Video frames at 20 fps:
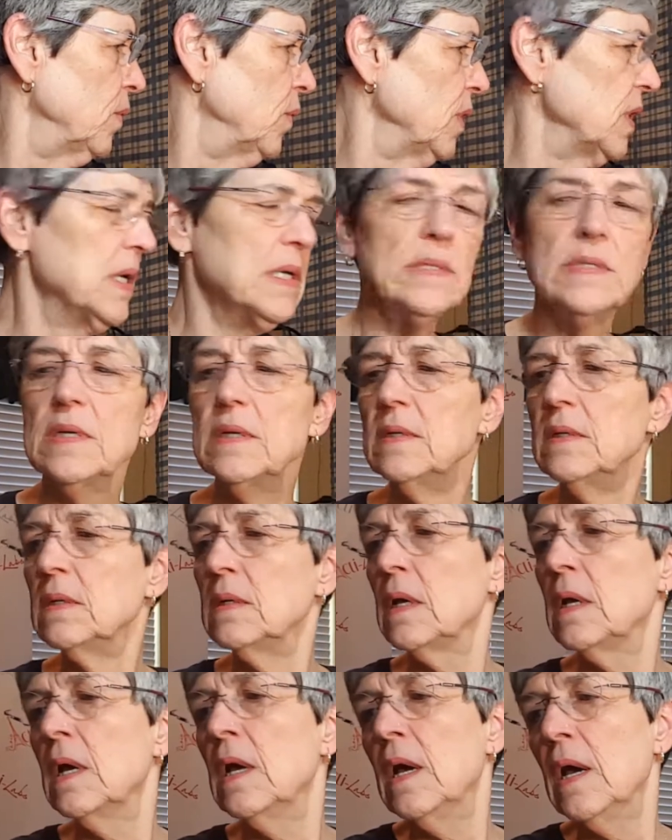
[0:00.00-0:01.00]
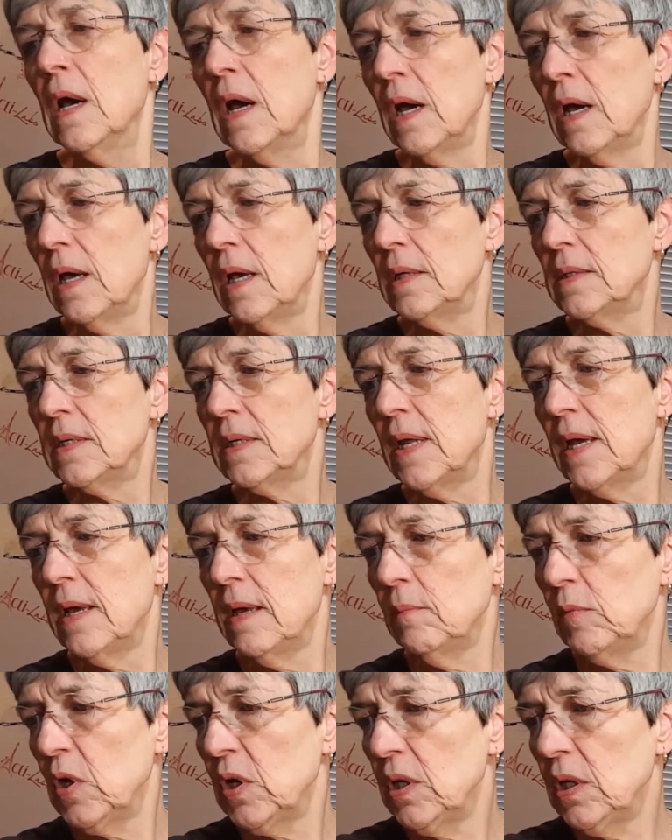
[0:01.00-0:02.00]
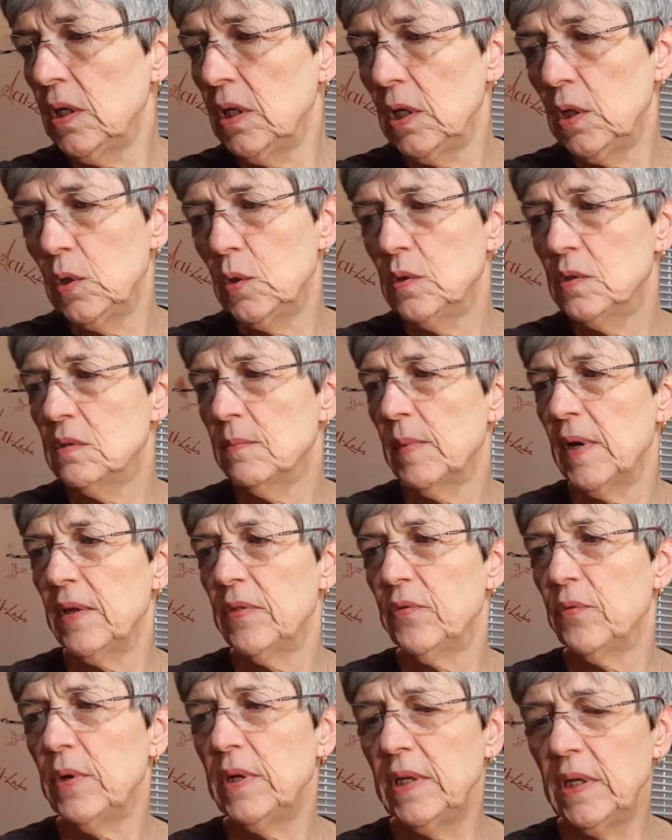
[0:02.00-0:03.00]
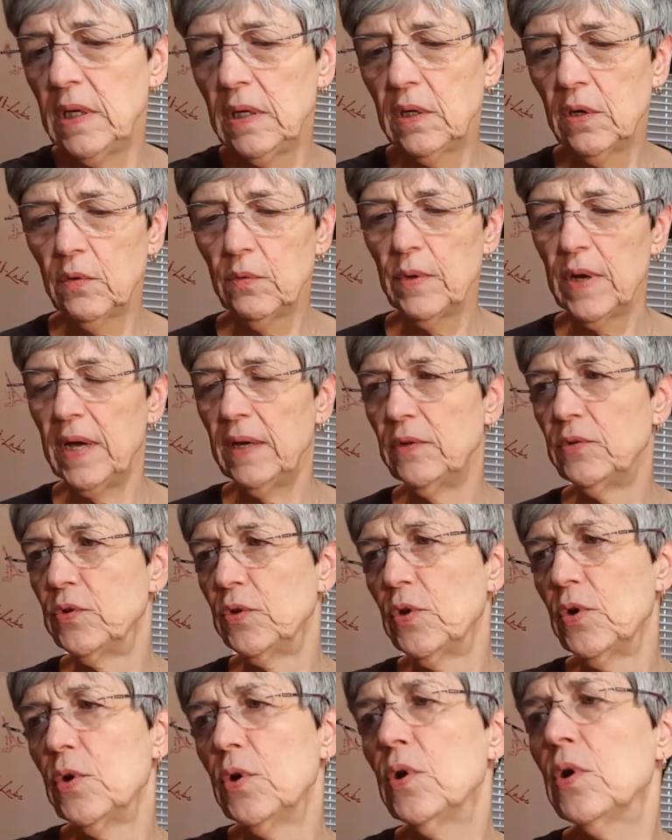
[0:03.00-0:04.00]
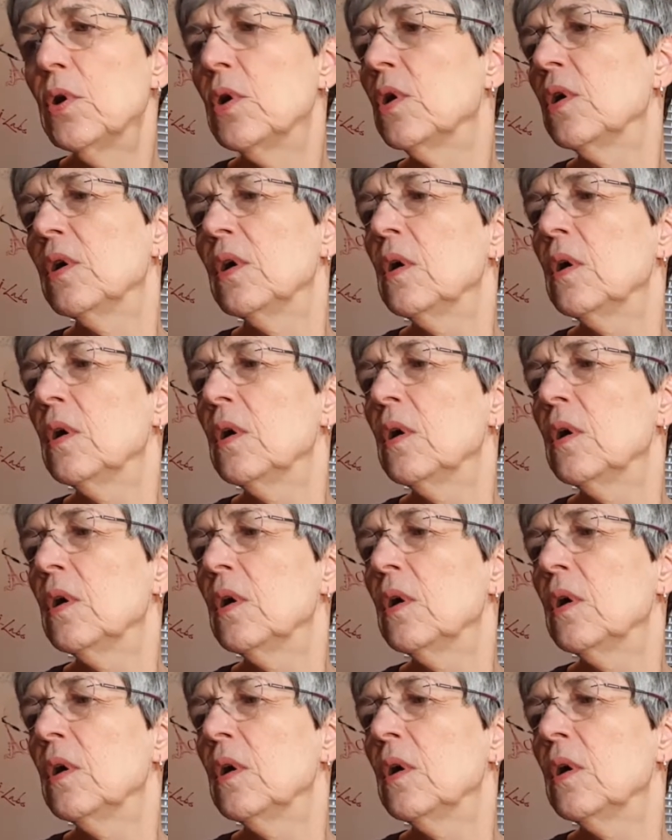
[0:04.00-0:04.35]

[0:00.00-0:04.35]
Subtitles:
where is it? Today I'm going to use my 3D corrector.